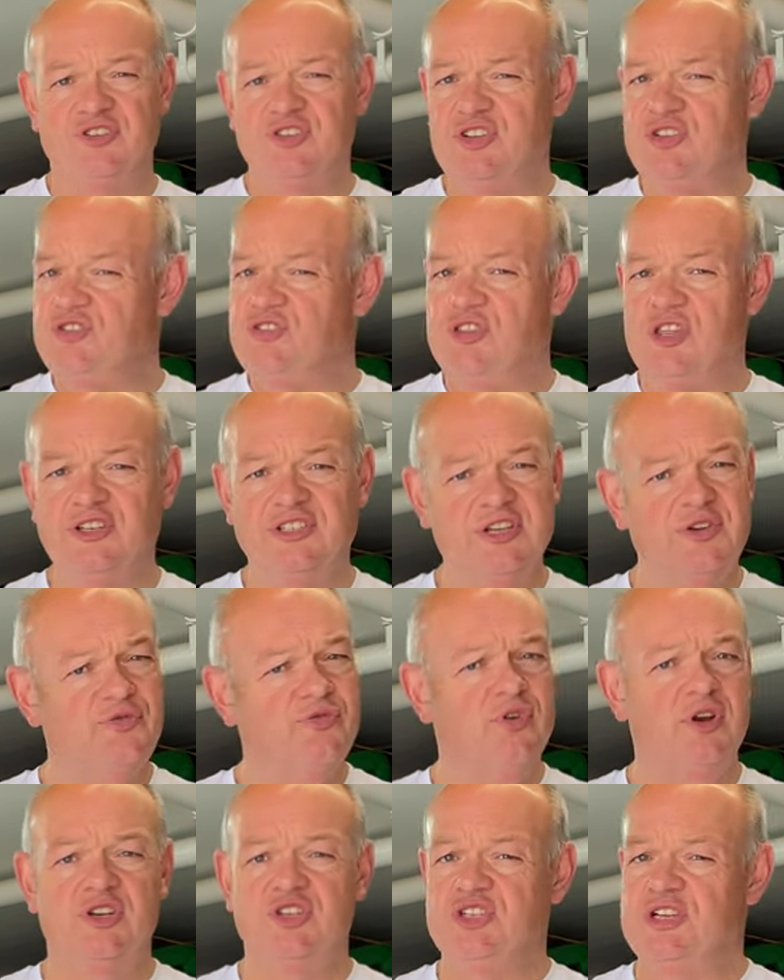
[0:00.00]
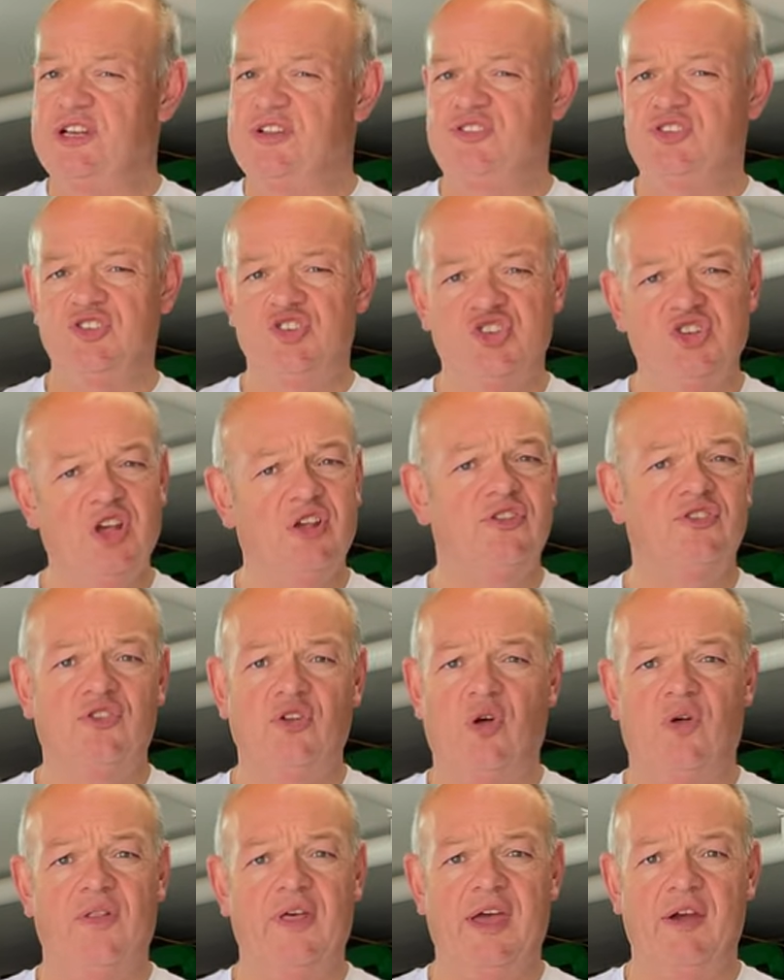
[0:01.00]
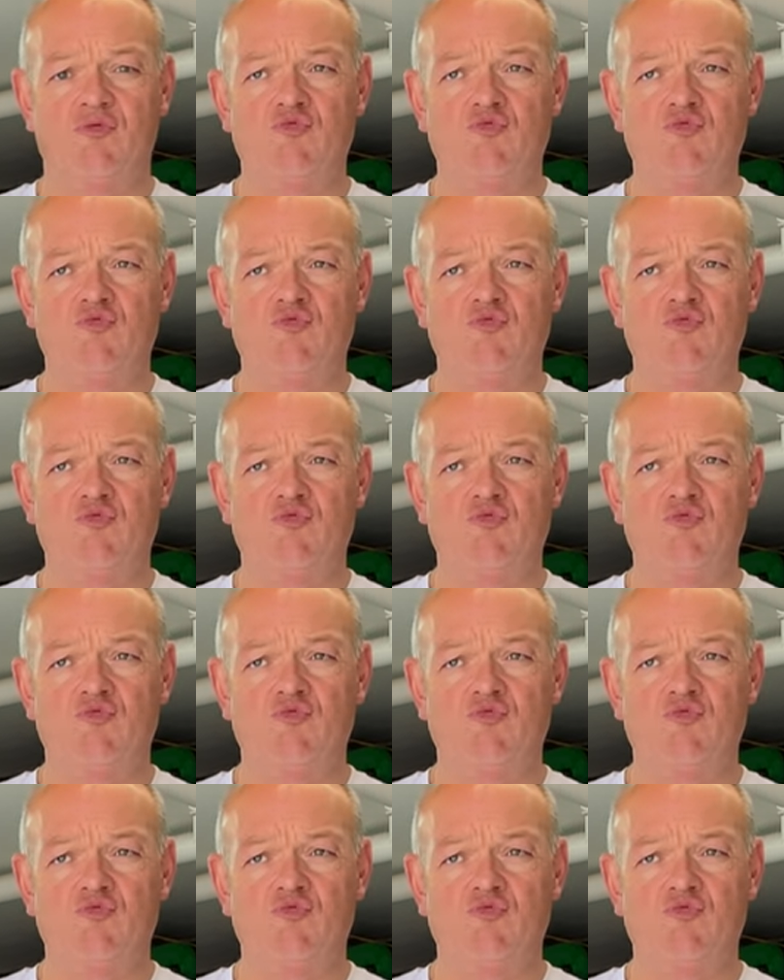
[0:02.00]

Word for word: just the differential is just not there.